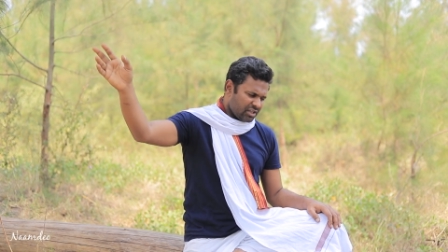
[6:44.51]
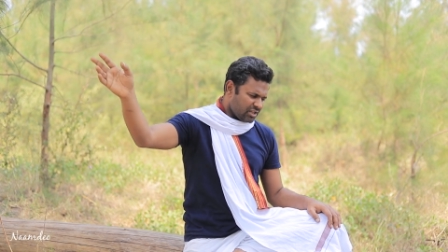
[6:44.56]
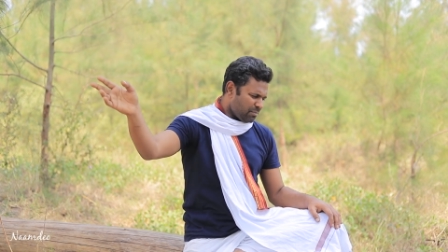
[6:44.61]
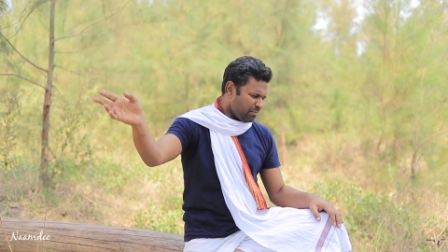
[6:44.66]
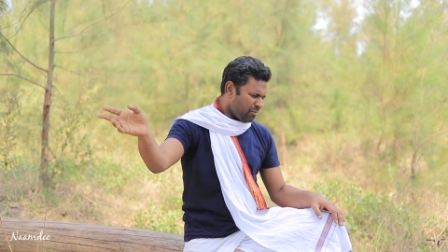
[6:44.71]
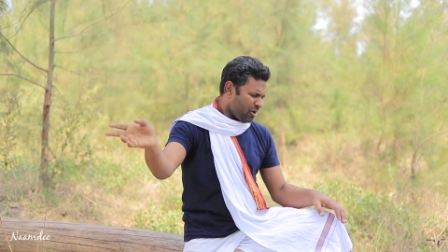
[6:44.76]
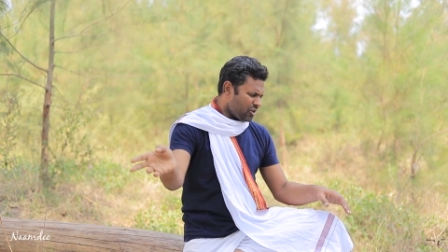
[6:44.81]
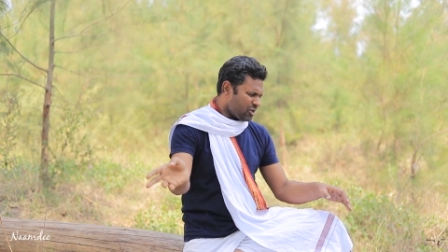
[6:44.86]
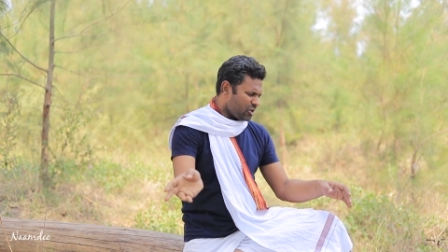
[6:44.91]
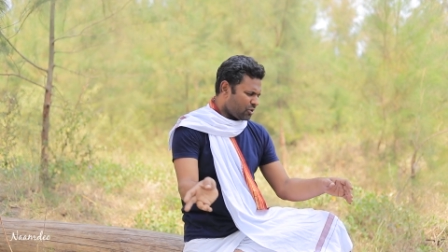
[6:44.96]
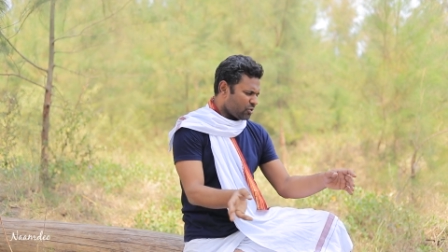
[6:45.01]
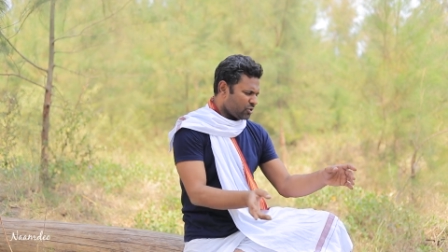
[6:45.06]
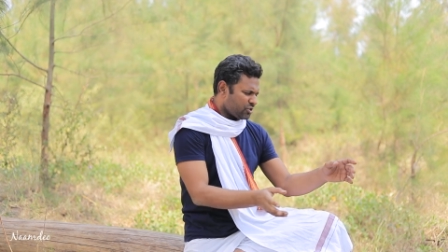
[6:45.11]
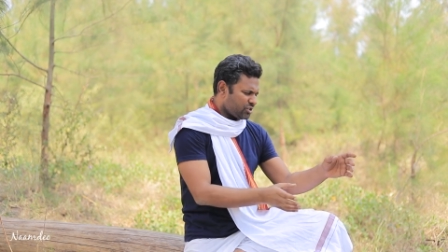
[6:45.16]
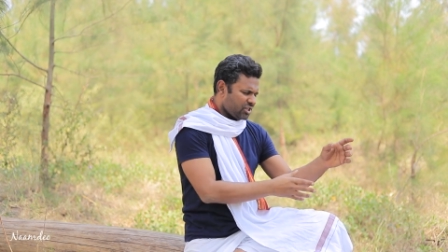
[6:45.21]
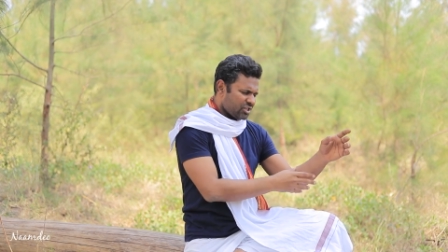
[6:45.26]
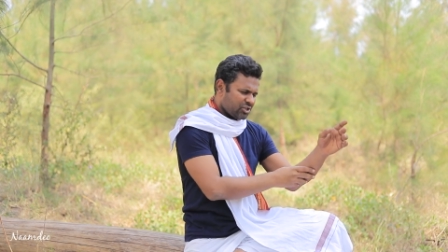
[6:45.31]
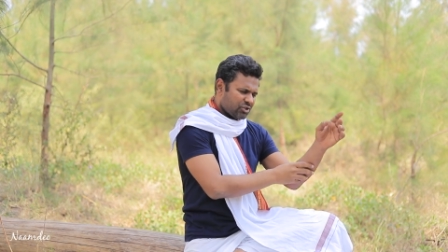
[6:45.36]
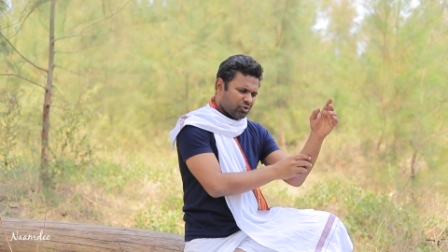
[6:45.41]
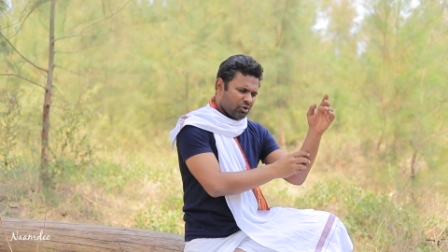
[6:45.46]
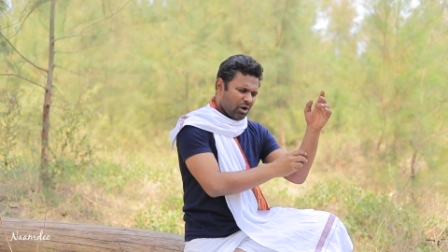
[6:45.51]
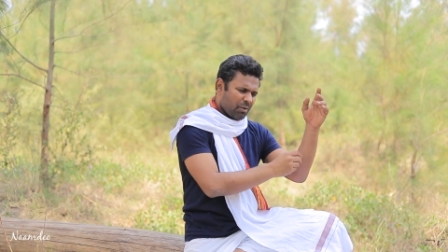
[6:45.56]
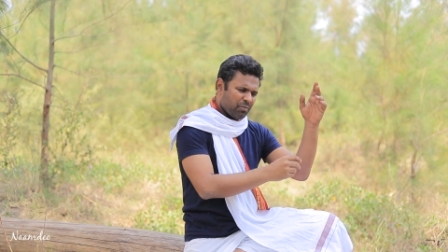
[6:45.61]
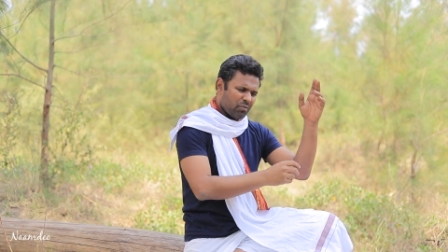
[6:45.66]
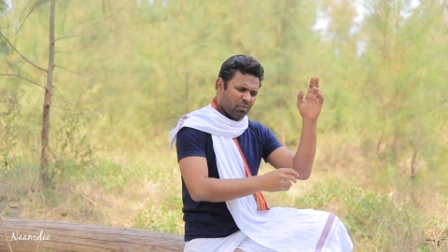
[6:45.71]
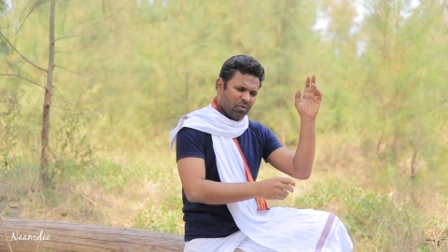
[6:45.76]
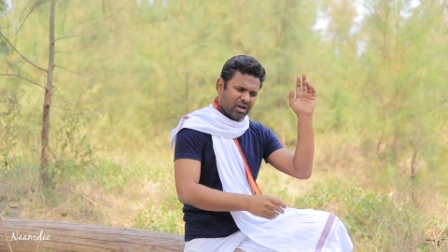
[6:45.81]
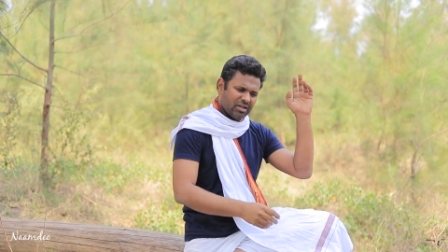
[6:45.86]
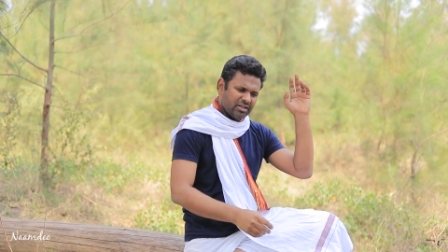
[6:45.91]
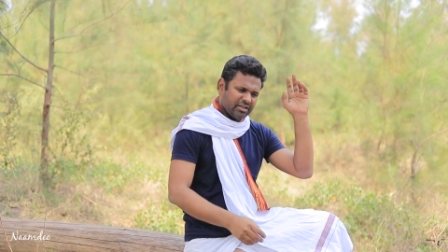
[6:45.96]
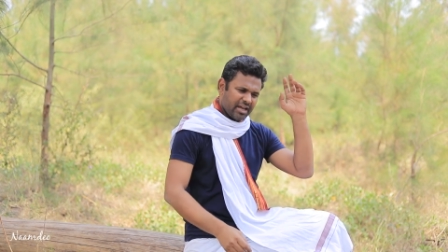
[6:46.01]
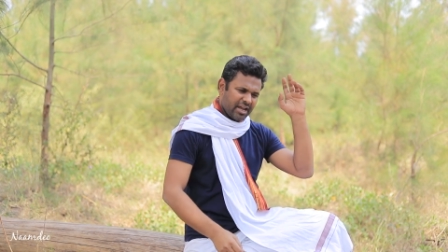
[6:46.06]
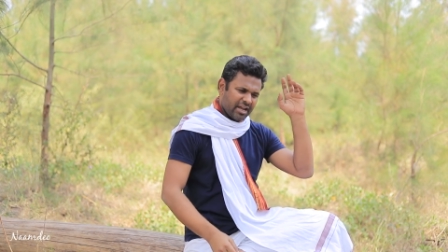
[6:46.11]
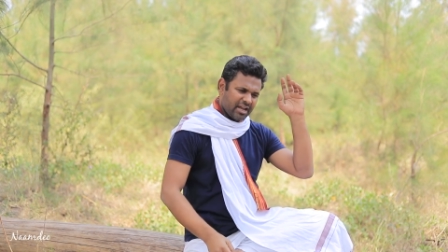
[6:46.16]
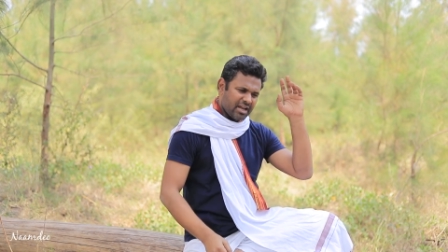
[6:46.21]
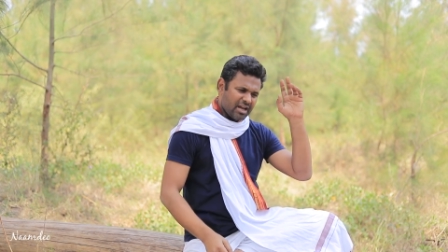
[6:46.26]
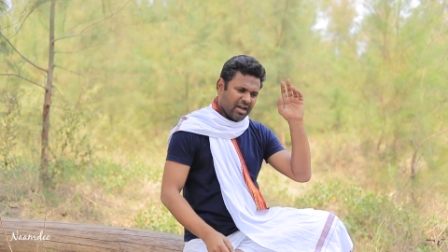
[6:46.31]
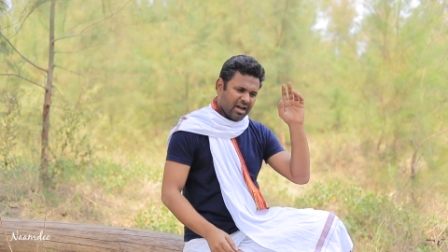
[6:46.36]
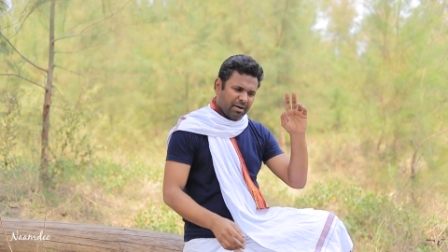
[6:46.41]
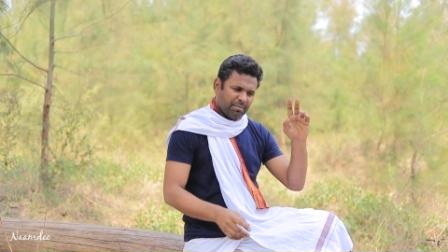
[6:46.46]
The body could just drop one
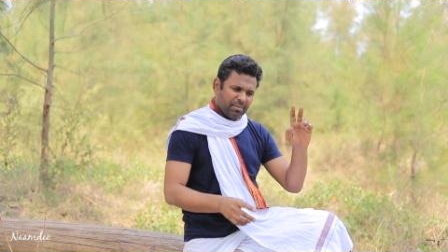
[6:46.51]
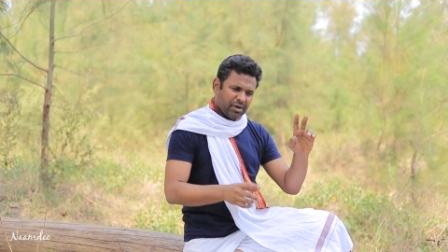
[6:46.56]
day,